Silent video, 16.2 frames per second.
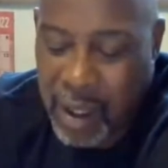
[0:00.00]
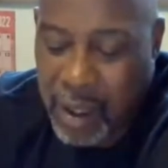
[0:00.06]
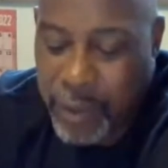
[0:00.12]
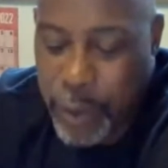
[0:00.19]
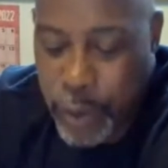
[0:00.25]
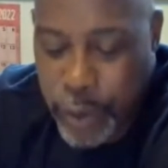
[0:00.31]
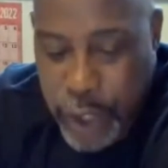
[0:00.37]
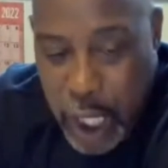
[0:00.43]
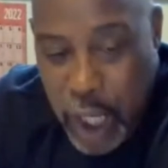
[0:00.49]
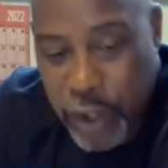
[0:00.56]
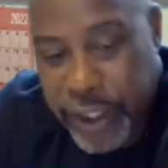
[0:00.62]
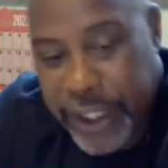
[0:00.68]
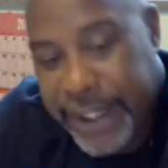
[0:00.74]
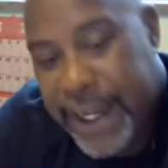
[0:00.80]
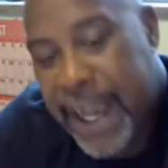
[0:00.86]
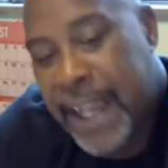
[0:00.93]
New
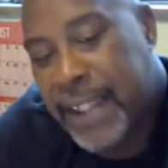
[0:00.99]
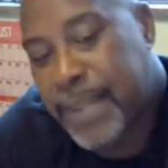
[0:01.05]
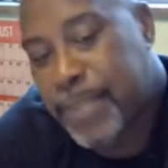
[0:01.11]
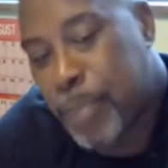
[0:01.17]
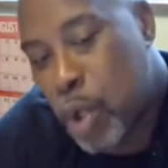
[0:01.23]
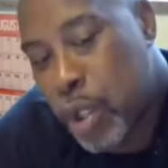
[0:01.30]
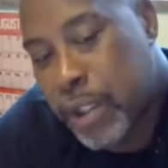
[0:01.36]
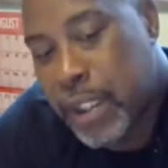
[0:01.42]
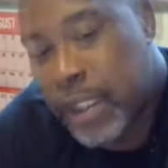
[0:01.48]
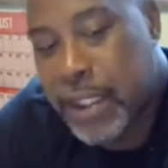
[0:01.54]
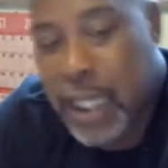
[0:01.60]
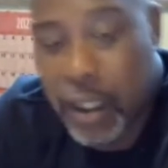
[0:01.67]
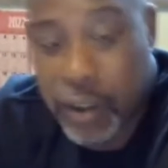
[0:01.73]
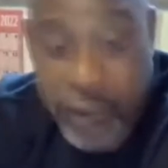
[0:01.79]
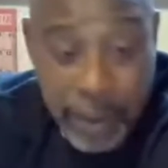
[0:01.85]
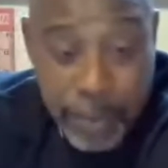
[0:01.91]
Jersey Nets, Boston
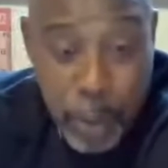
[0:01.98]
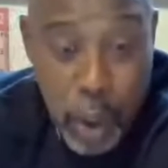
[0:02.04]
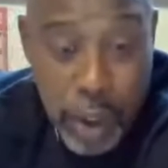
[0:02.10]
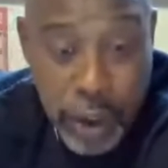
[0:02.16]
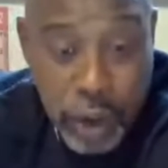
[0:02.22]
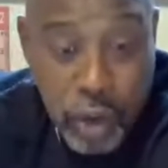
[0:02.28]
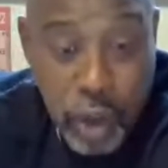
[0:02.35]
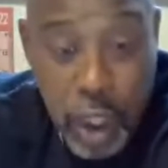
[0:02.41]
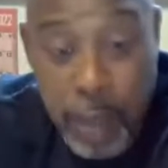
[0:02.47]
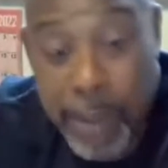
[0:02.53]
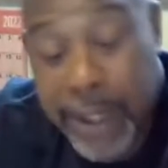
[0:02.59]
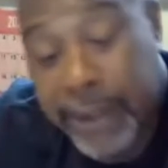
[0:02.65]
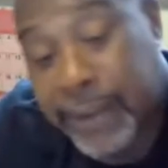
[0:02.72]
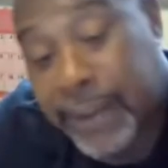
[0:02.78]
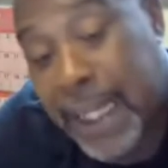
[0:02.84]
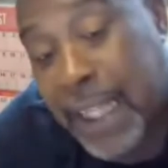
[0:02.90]
Celtics, Portland
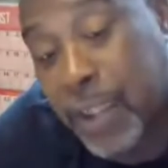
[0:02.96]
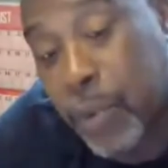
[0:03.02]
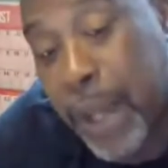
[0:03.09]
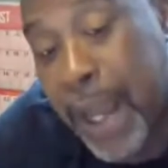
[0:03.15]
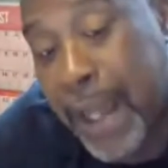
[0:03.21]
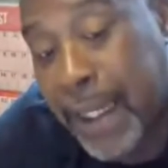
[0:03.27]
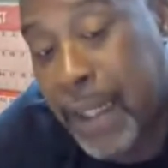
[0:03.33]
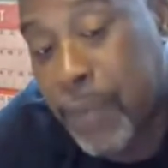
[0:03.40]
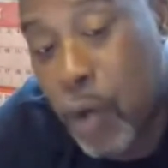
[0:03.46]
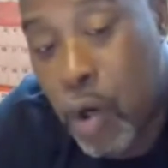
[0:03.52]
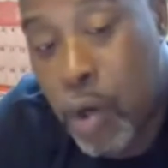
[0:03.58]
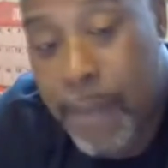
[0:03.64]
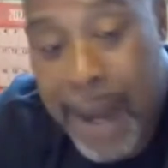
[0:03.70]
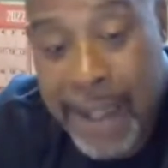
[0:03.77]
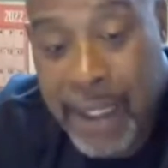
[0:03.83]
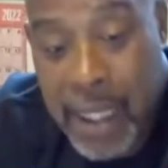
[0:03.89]
Trailblazers. That's where I give all
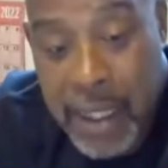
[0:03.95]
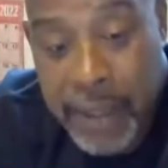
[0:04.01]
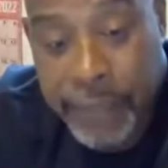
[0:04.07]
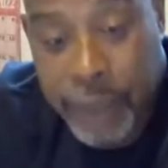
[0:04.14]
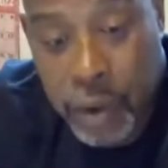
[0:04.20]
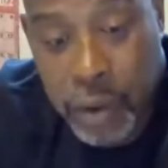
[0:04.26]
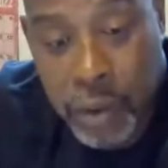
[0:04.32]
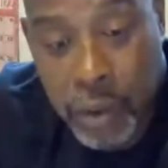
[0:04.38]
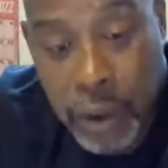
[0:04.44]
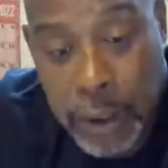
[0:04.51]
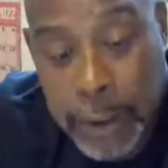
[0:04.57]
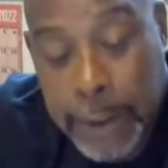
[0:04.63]
my love to.